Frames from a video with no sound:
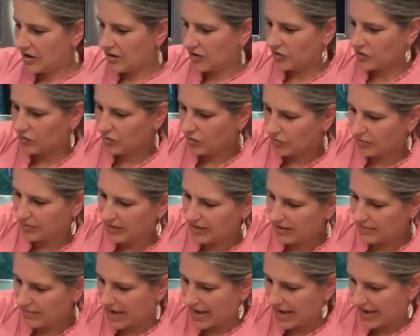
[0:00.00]
you will be
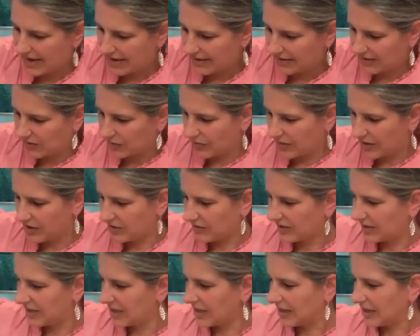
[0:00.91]
amazed when you
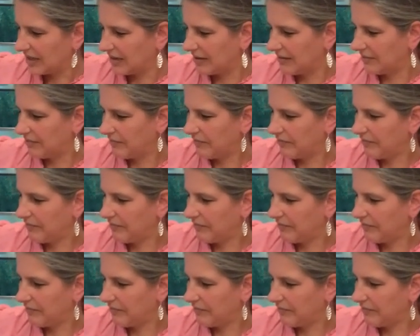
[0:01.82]
see